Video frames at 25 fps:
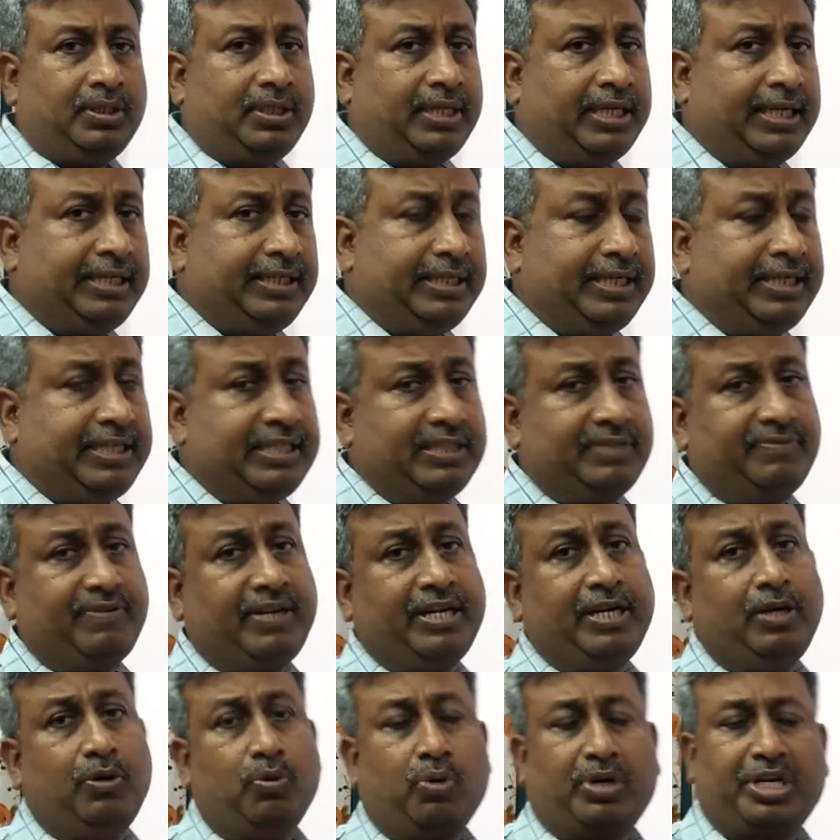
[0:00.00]
it is
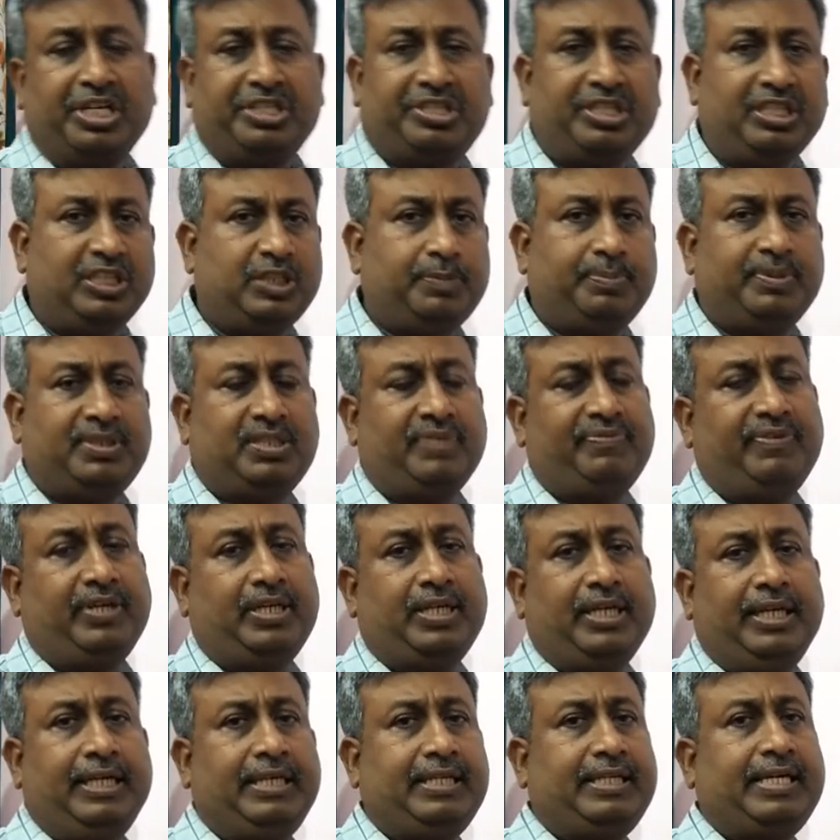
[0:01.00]
very location specific.
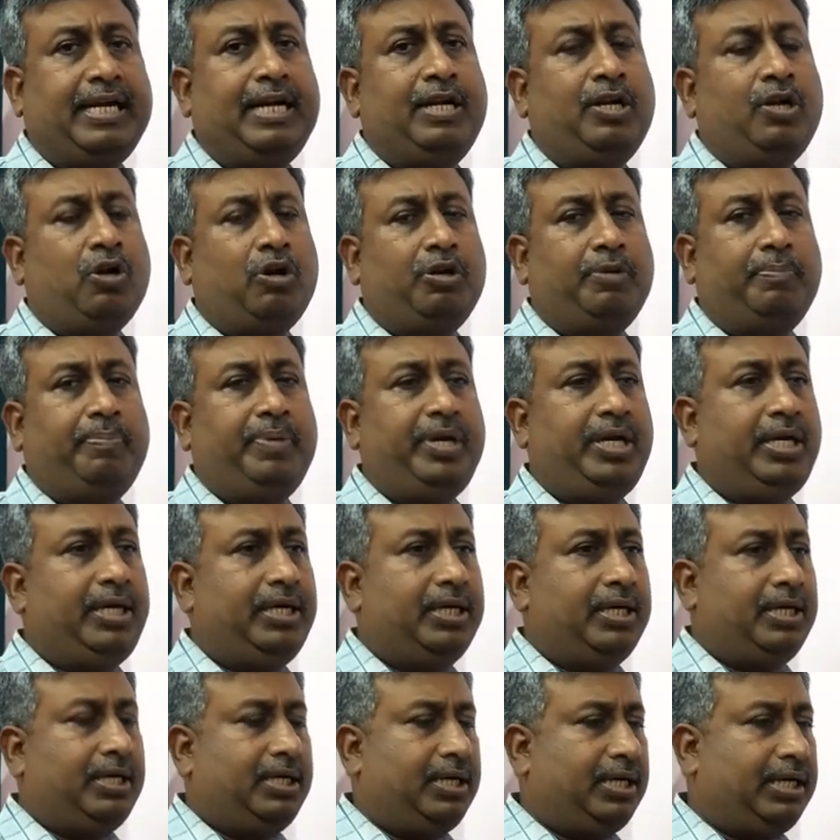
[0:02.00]
It cannot
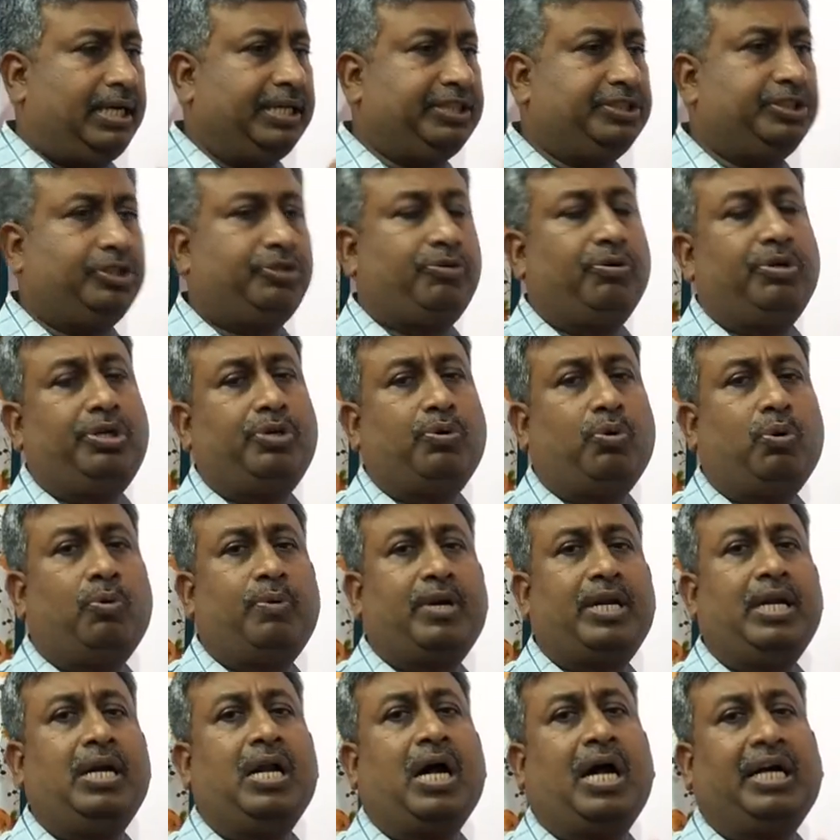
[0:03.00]
be executed
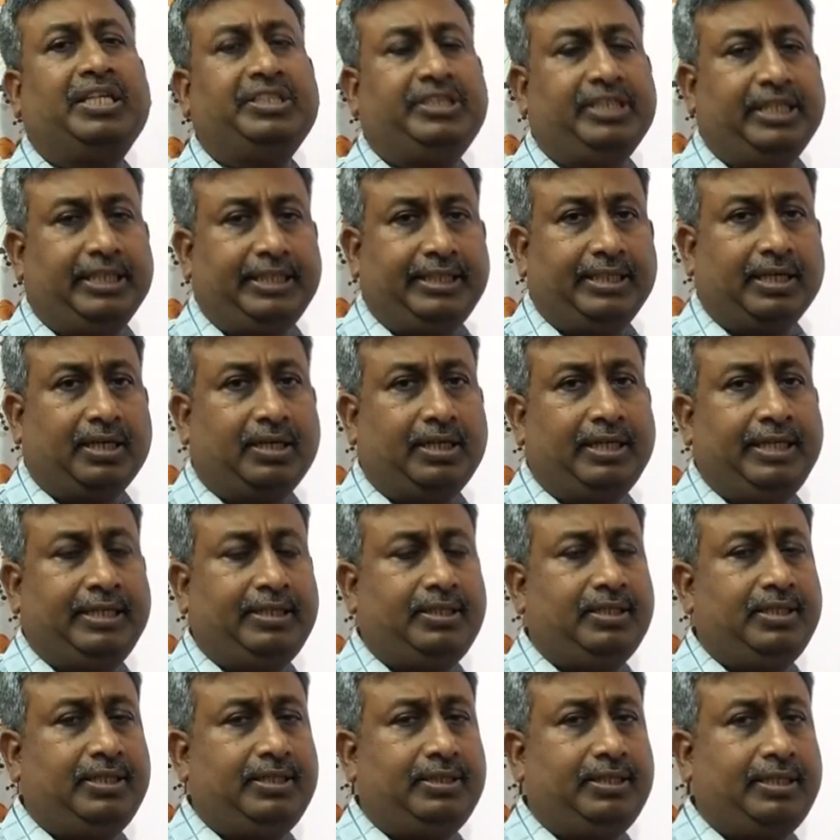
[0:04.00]
over a large area. It
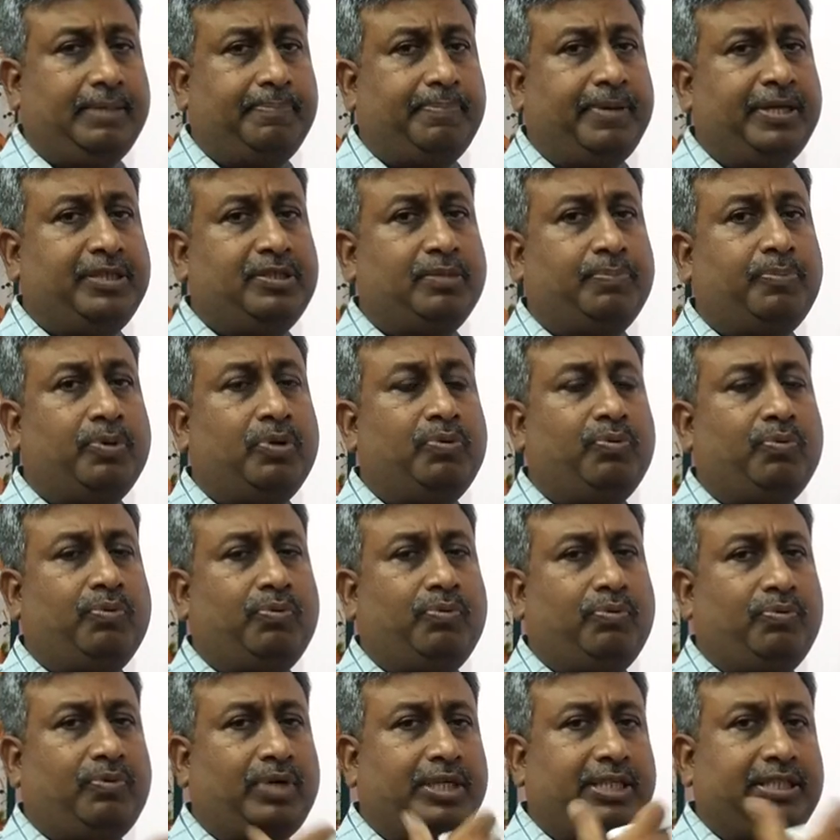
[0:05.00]
depends upon
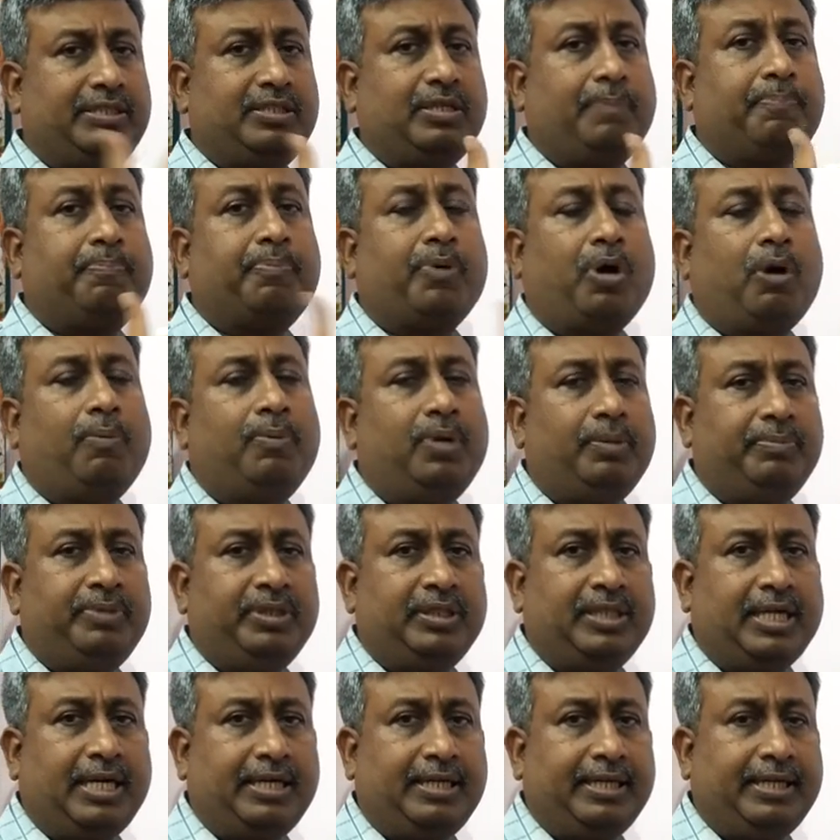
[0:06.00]
what is the problem
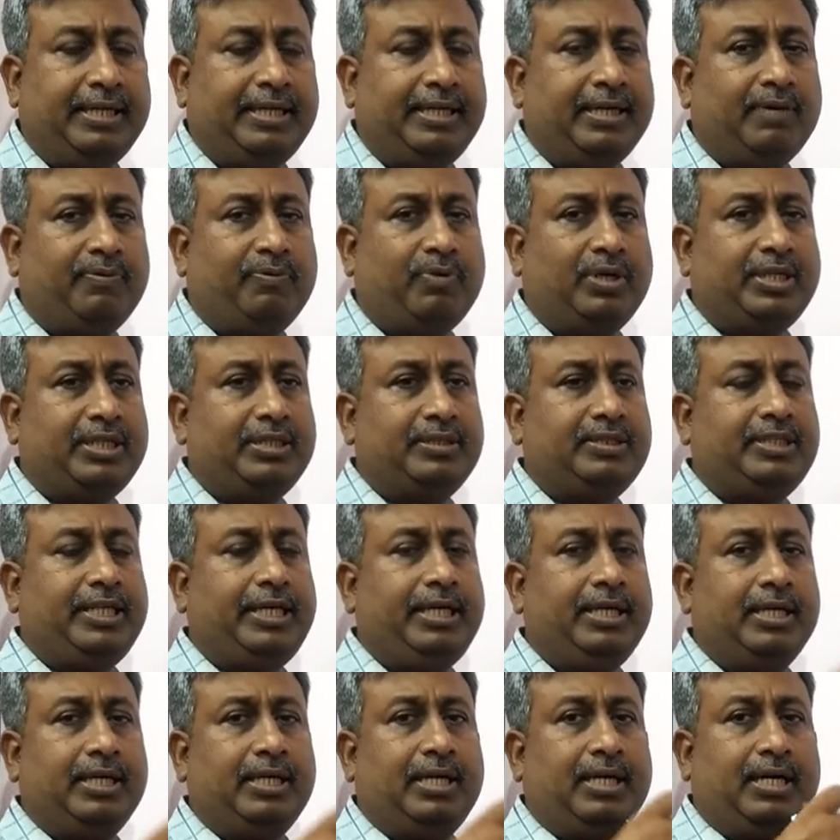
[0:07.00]
in that area, what is
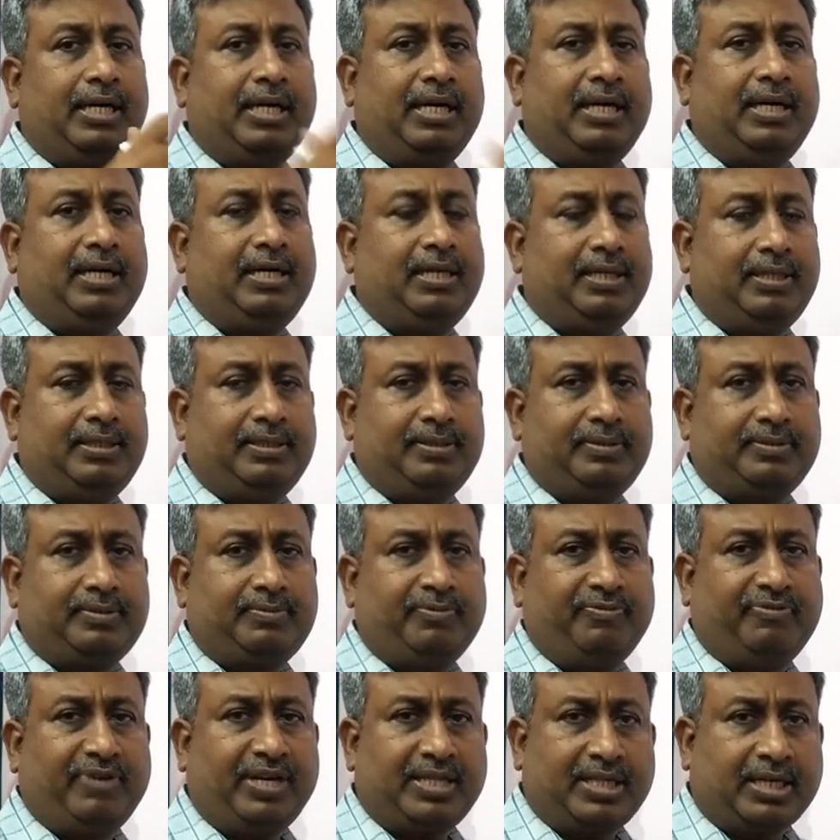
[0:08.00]
the
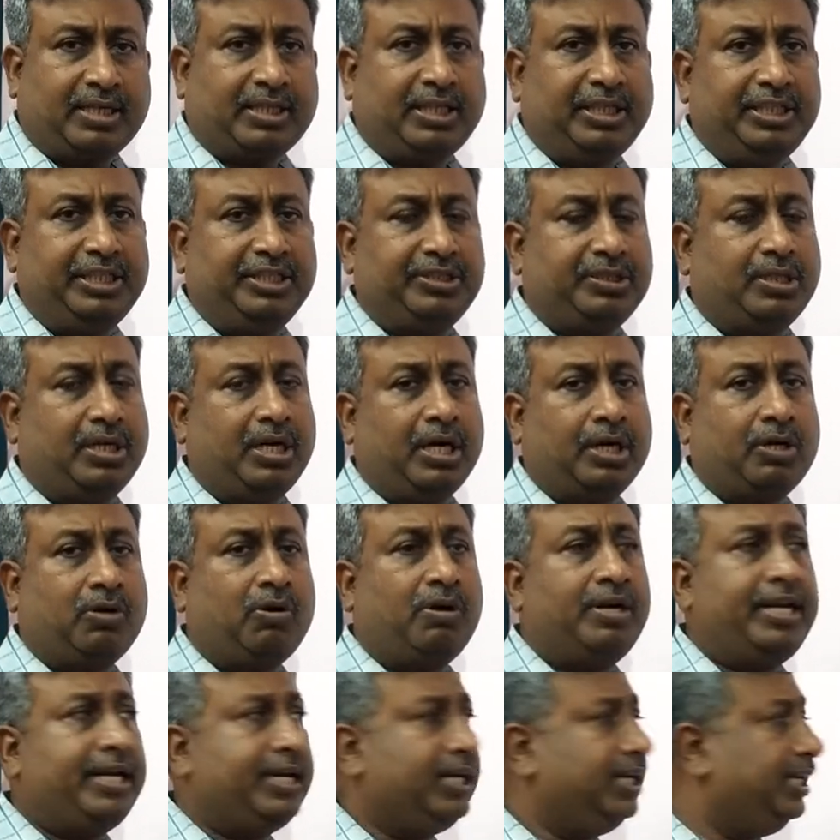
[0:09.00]
weather condition.
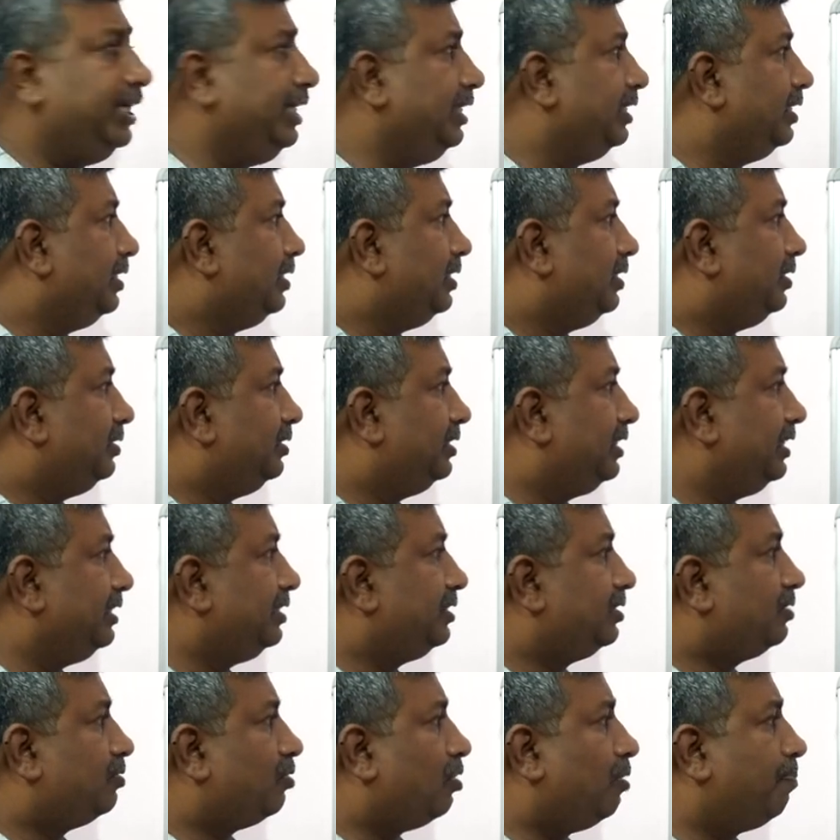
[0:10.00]
Accordingly,
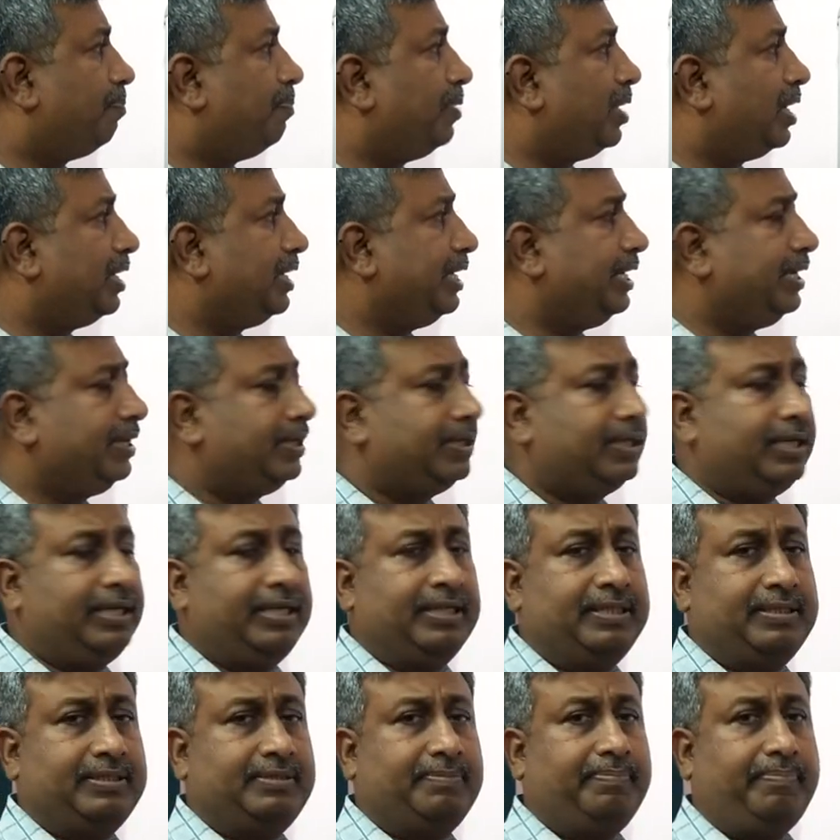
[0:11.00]
this crop planning
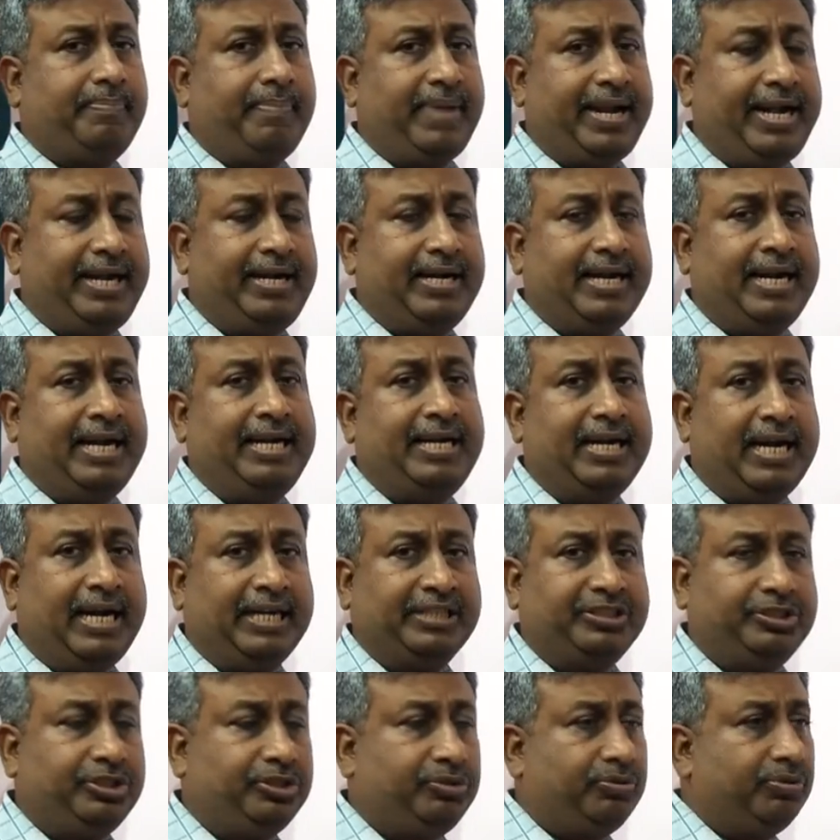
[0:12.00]
is made and
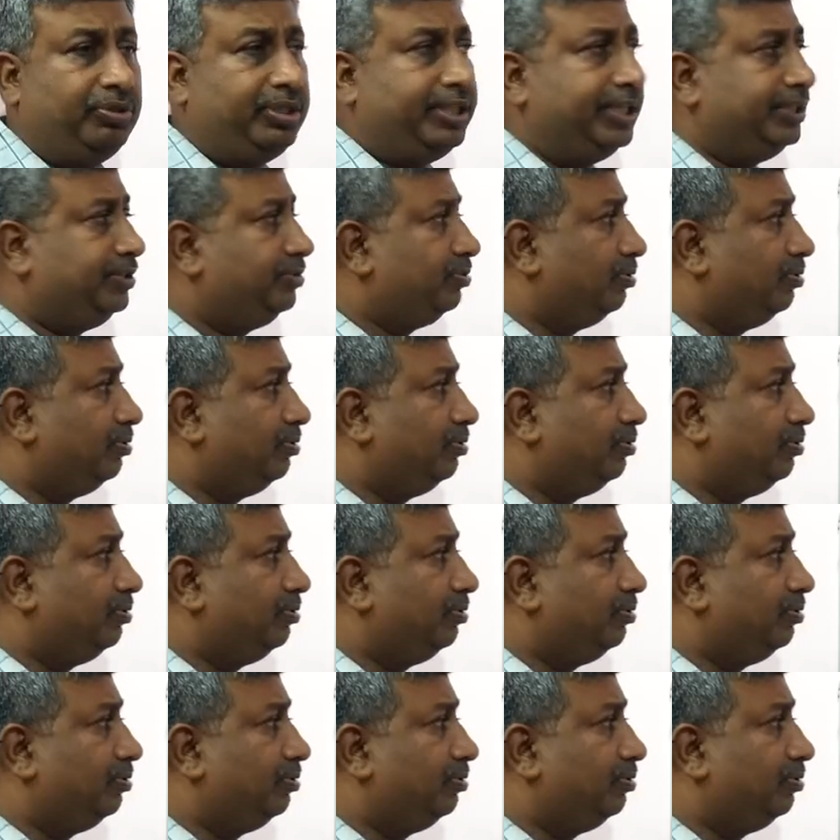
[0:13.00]
executed.